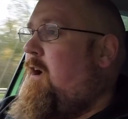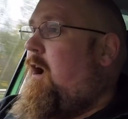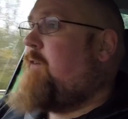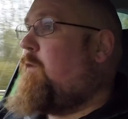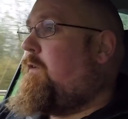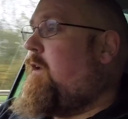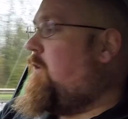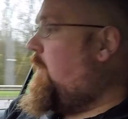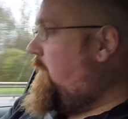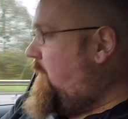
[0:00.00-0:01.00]
I've also
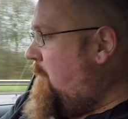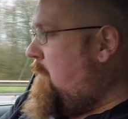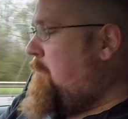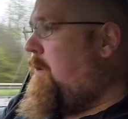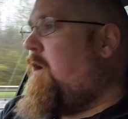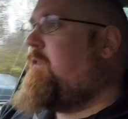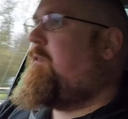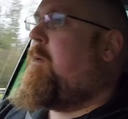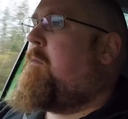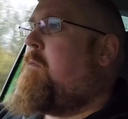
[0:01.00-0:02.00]
got some blind
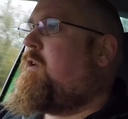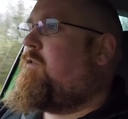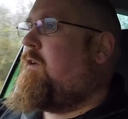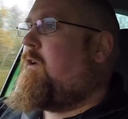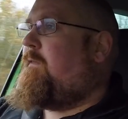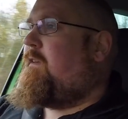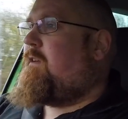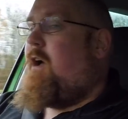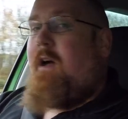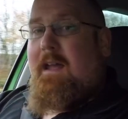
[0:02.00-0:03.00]
spot monitoring on this car.